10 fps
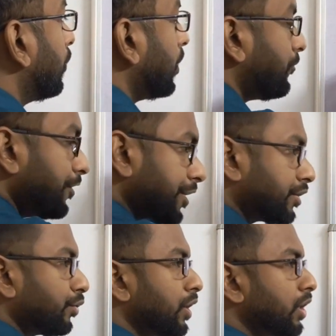if it is
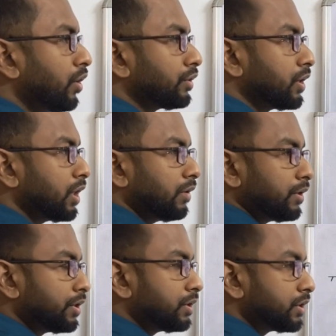rolling on the
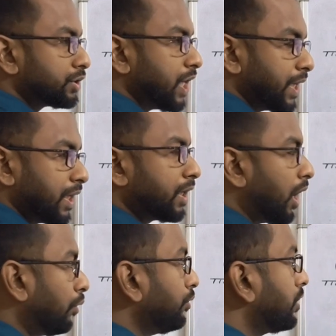static
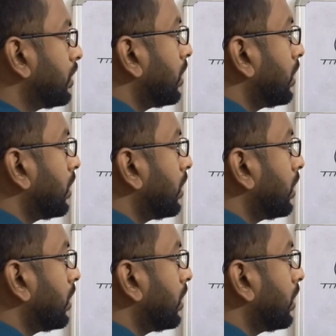ground,